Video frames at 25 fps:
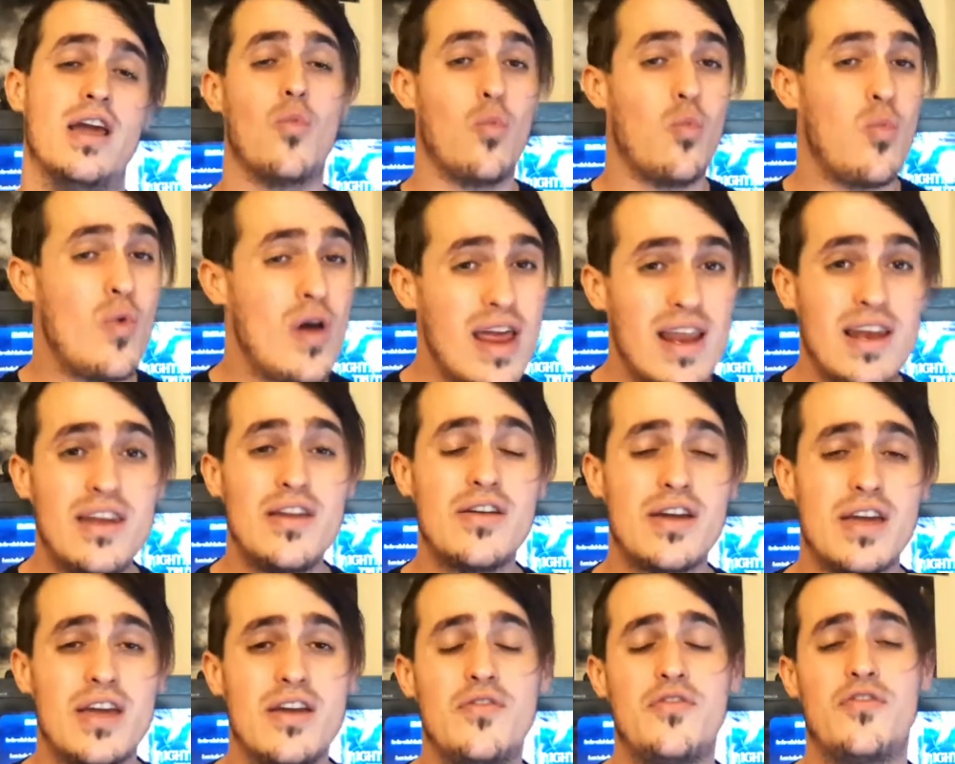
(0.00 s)
We're
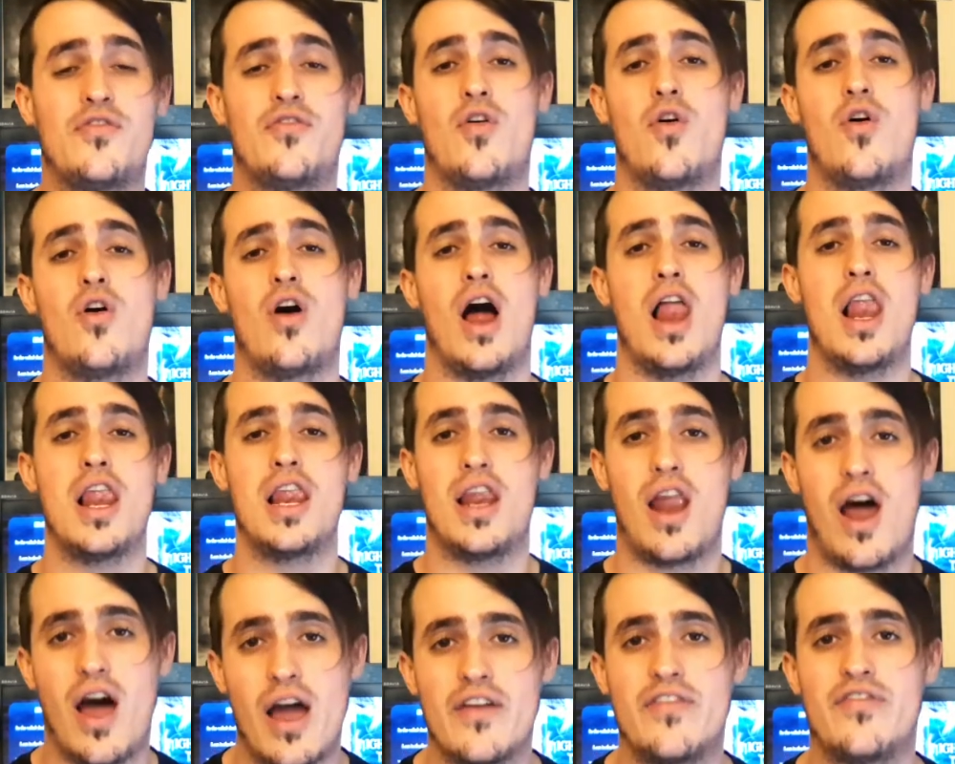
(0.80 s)
looking for a
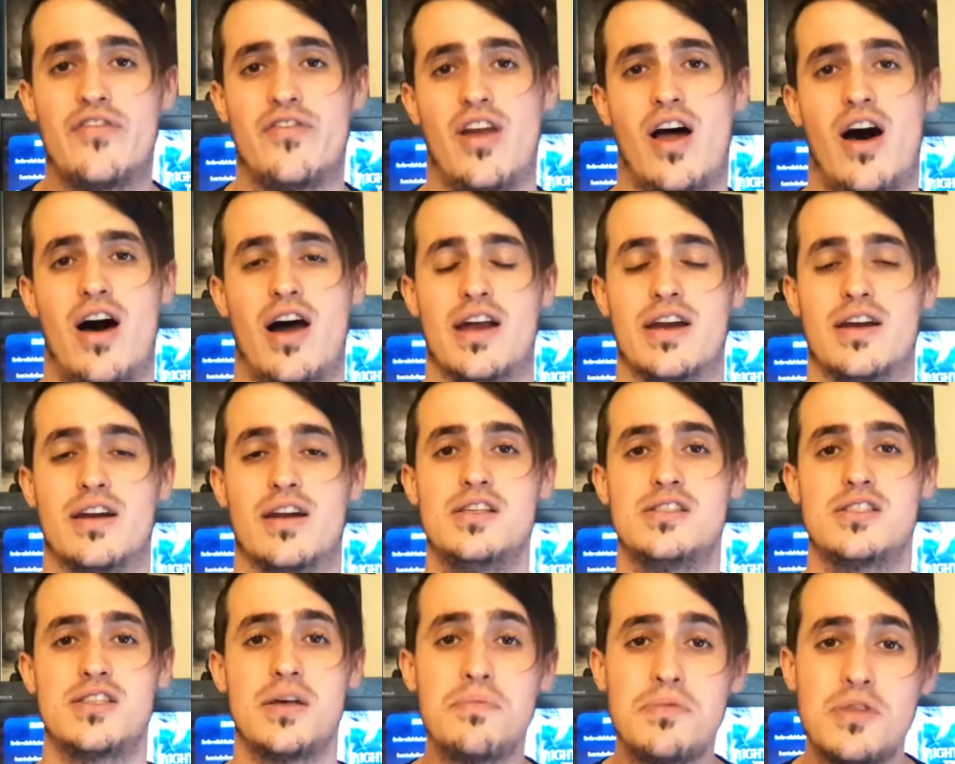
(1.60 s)
lifeline,
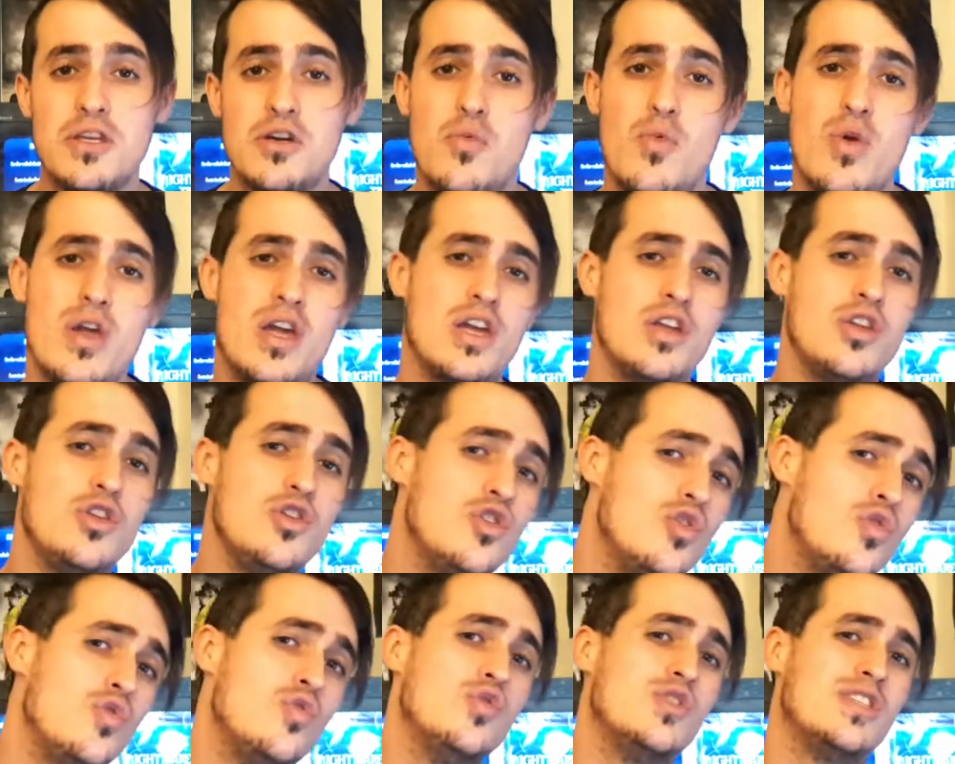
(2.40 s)
something we can
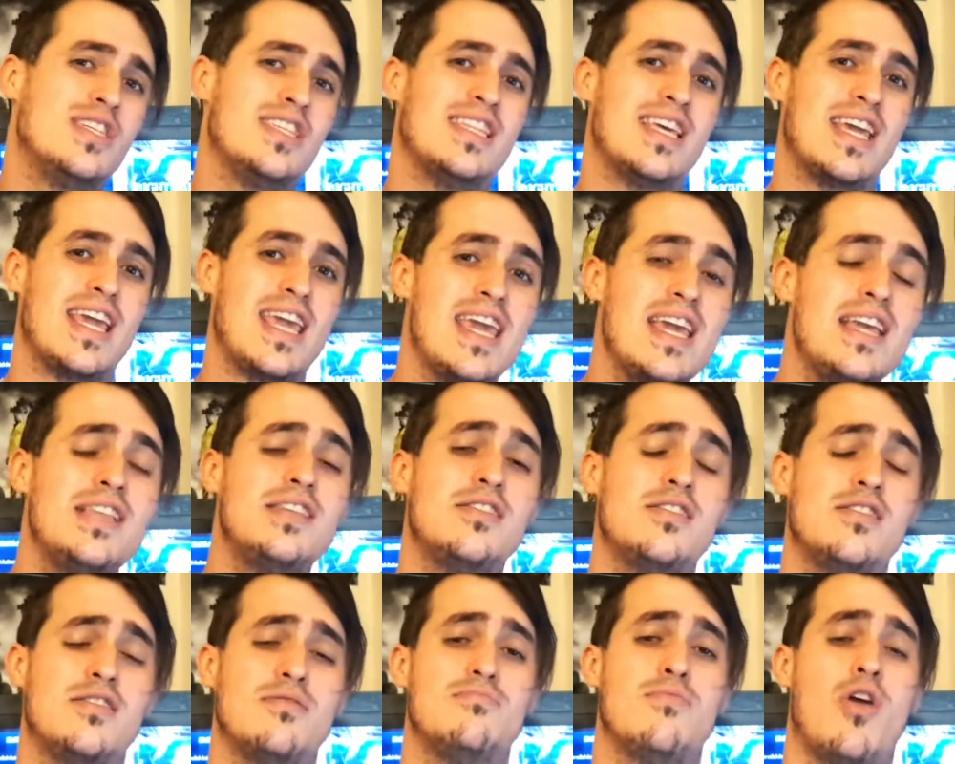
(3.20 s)
use in the heat
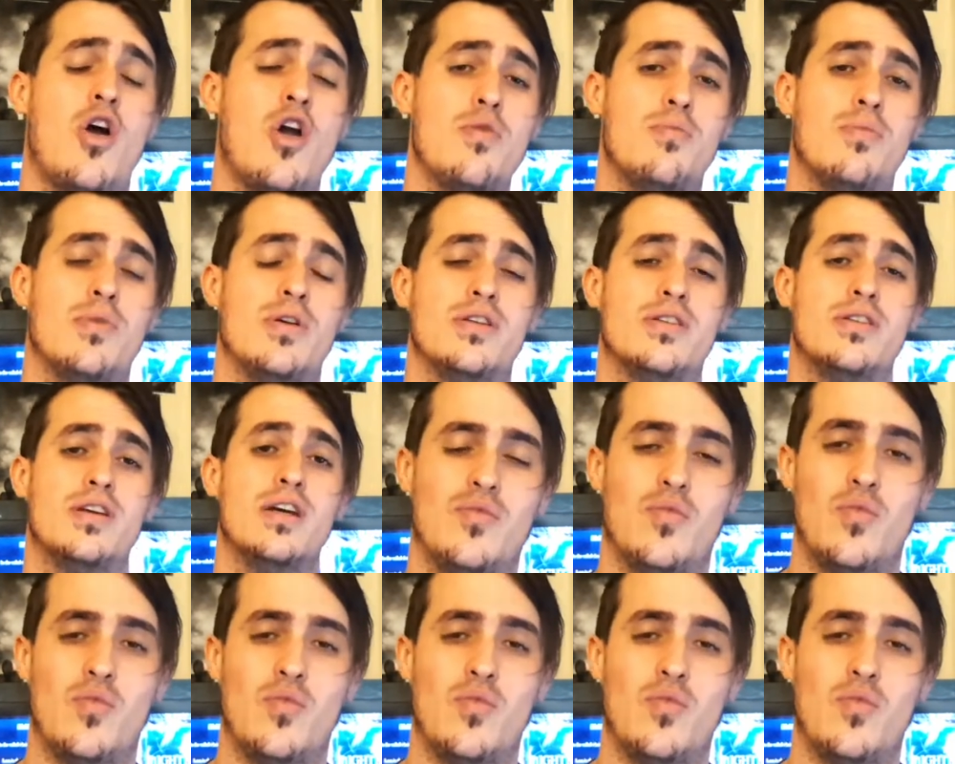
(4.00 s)
of the moment,